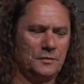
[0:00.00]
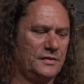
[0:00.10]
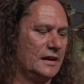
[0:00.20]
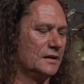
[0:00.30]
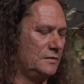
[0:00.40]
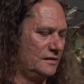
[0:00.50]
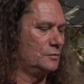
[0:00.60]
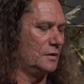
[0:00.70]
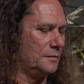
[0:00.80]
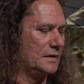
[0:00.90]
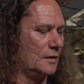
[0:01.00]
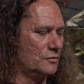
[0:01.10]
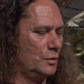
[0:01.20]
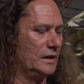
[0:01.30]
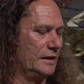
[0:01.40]
but then this is where it
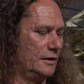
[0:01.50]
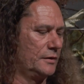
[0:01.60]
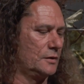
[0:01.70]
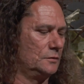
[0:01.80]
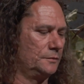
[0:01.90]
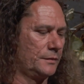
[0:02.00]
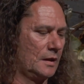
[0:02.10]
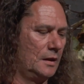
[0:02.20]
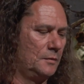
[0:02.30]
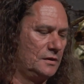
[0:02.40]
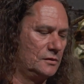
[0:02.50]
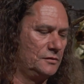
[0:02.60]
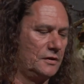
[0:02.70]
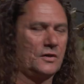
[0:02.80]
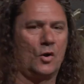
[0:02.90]
becomes really lyrical, because
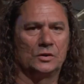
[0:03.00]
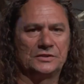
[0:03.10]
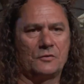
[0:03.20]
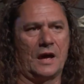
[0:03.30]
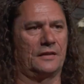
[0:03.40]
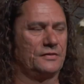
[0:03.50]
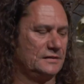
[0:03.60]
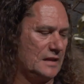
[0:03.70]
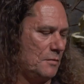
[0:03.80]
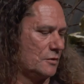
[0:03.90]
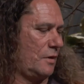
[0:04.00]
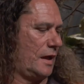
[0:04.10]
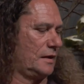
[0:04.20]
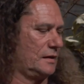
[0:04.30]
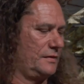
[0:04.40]
you've got the autocratic, the
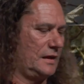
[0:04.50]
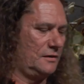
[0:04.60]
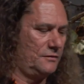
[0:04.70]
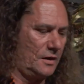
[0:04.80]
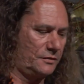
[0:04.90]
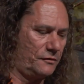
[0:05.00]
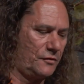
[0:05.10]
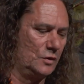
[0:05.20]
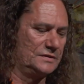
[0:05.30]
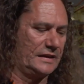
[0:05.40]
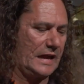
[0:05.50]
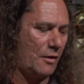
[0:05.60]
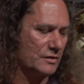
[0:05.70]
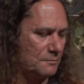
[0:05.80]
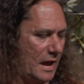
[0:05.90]
democratic, and then you've got, of course, the
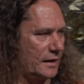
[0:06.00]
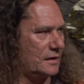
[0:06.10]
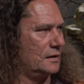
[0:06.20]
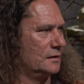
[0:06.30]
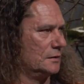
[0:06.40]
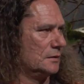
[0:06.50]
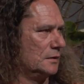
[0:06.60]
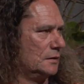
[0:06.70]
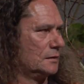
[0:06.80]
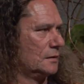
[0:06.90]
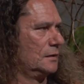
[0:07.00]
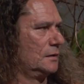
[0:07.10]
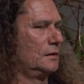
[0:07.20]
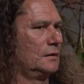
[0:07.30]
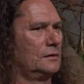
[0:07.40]
charismatic.
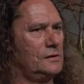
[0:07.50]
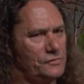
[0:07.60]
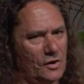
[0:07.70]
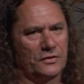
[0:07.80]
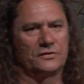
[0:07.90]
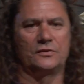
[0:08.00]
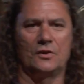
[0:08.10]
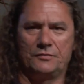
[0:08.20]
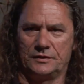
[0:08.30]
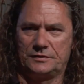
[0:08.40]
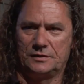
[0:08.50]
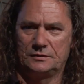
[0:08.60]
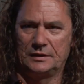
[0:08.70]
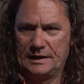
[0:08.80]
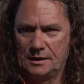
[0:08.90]
You've got the servant
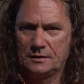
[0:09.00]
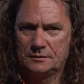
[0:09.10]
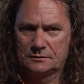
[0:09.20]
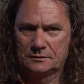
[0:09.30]
leader.